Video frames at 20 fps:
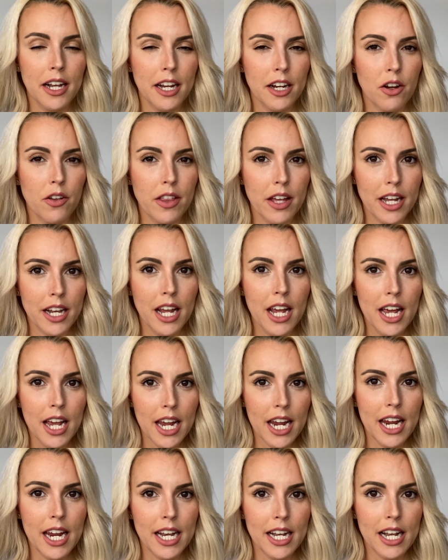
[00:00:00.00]
and I know that
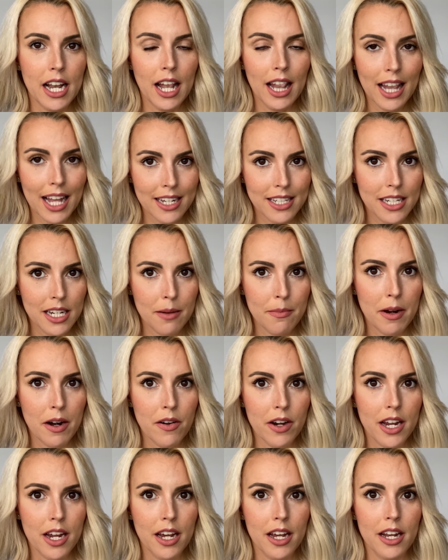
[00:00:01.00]
in Latin
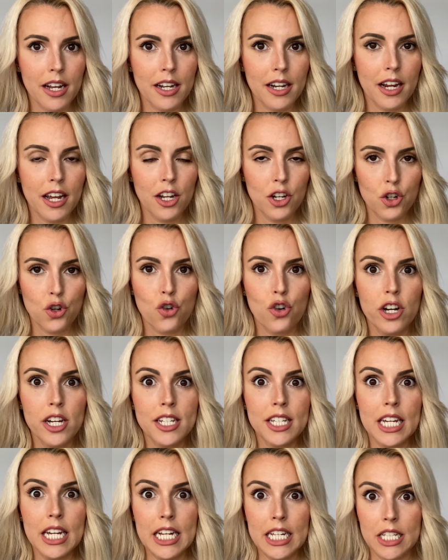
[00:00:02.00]
American
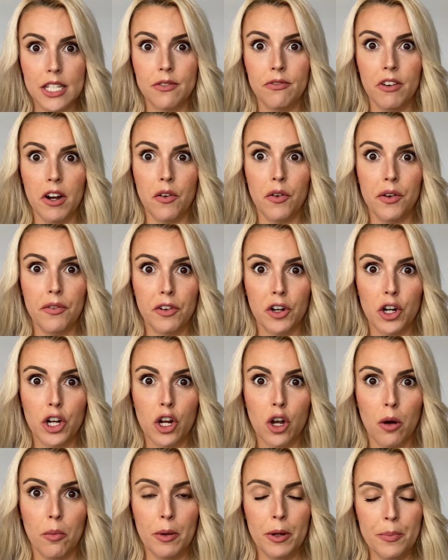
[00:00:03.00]
countries it's very, very
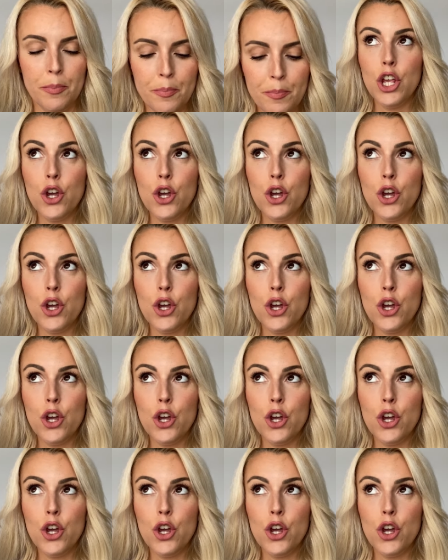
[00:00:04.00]
common.